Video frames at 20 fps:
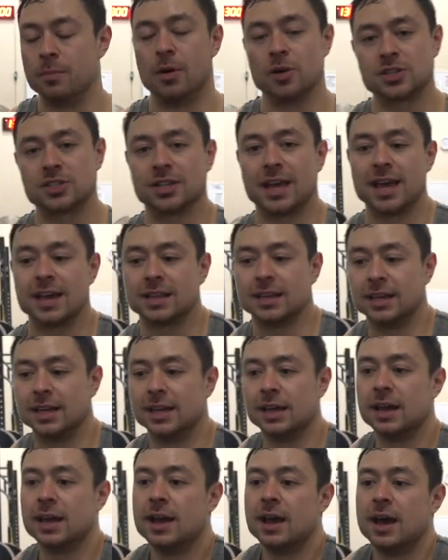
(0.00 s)
most
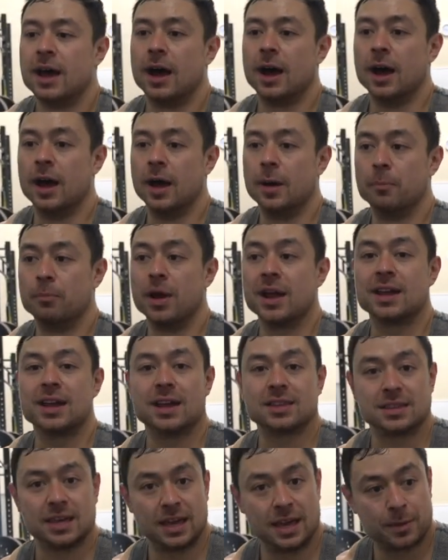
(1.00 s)
likely uh,
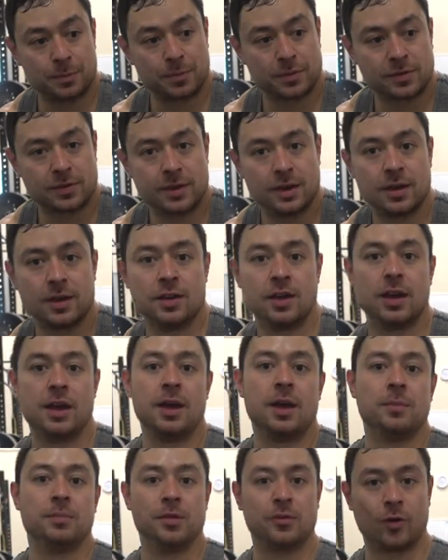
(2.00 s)
breaking at the hips
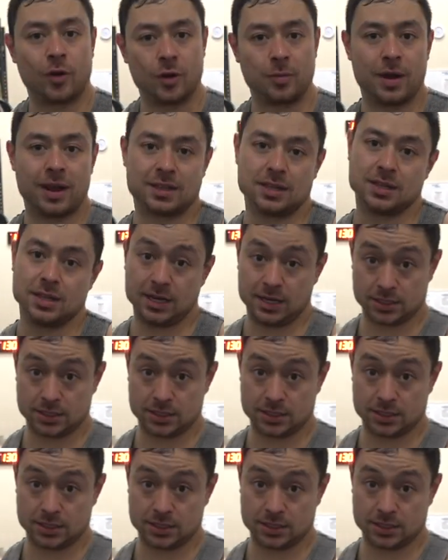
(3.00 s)
before you break at the